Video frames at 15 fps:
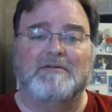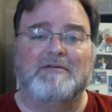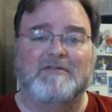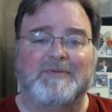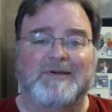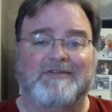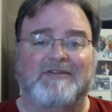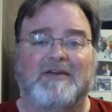
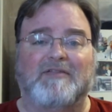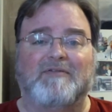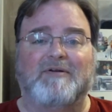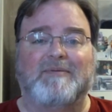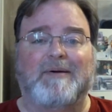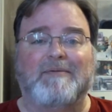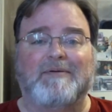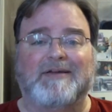especially on the
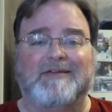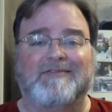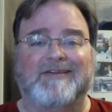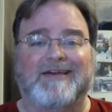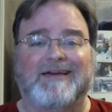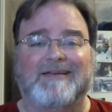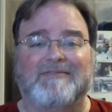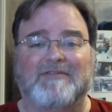Republican
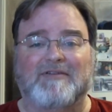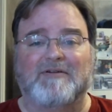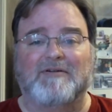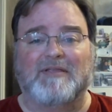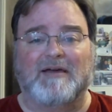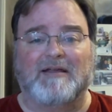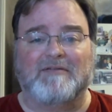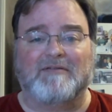side.
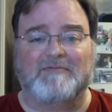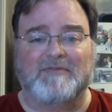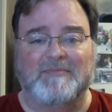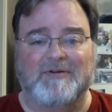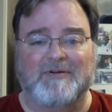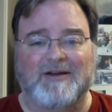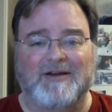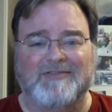So a lot of
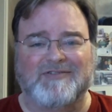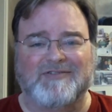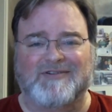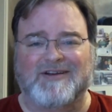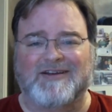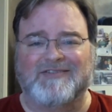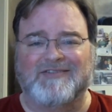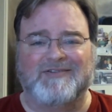Democrats are
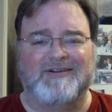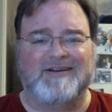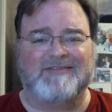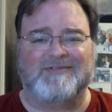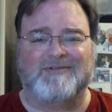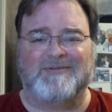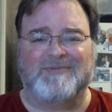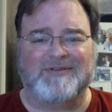scratching their
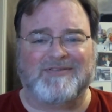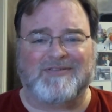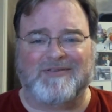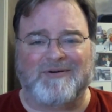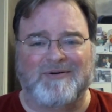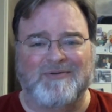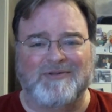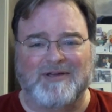heads going, what's
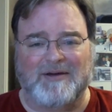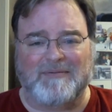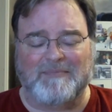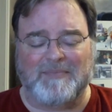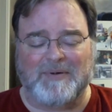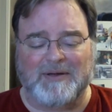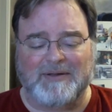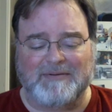the holdup?
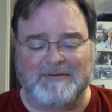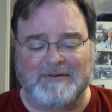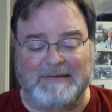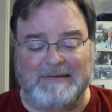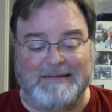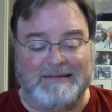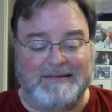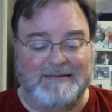But
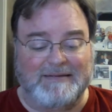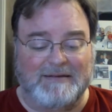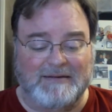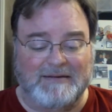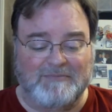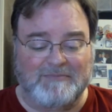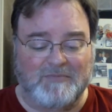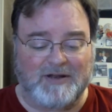
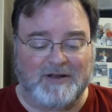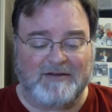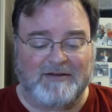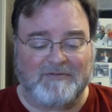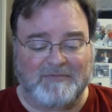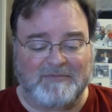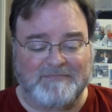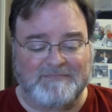
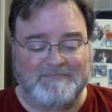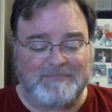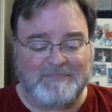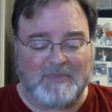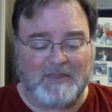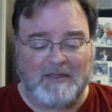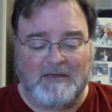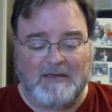whatever.
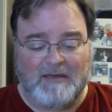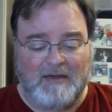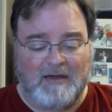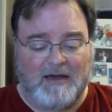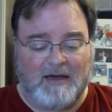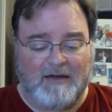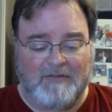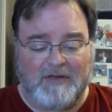
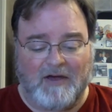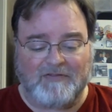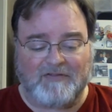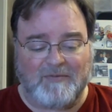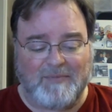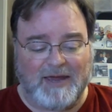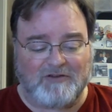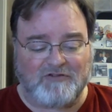They
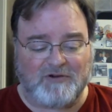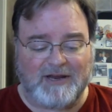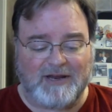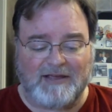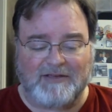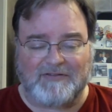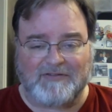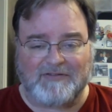also make
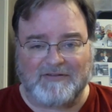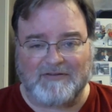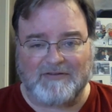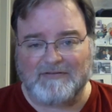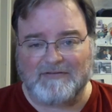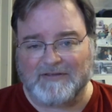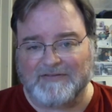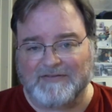treaties.
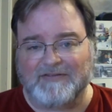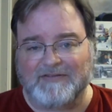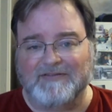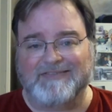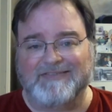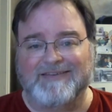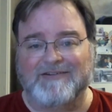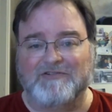This
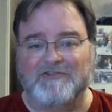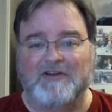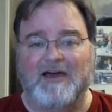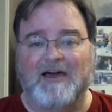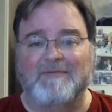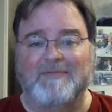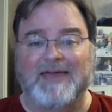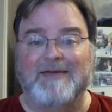is their
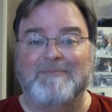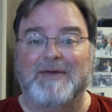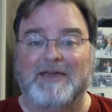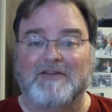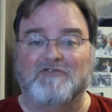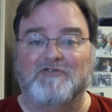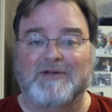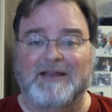job. They
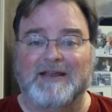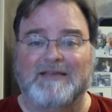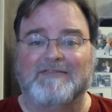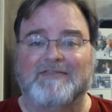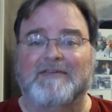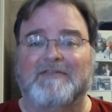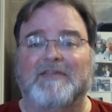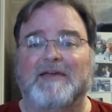make
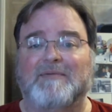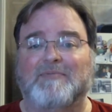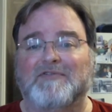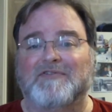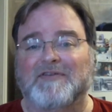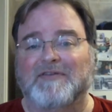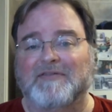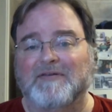treaties, then they
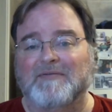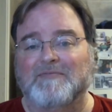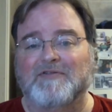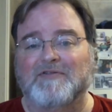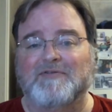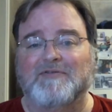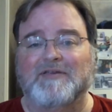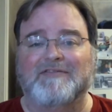present them
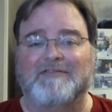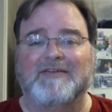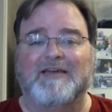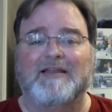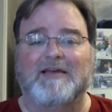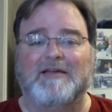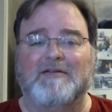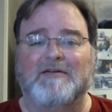to the
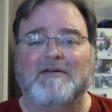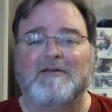Senate